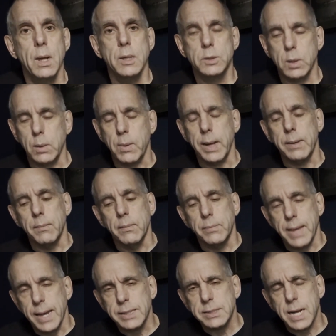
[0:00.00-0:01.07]
So anyway,
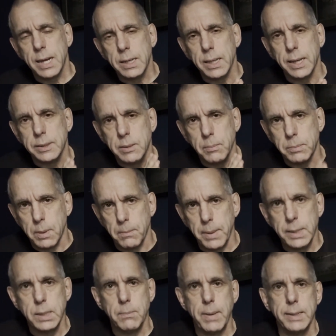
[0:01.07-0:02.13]
that is kind of like the
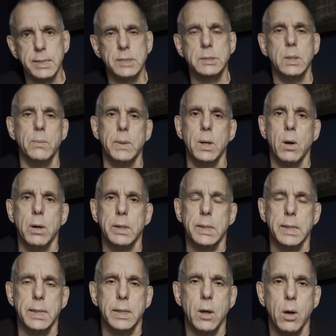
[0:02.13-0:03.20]
big debate that's going on
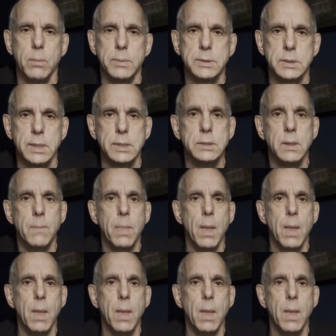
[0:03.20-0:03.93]
in homelessness.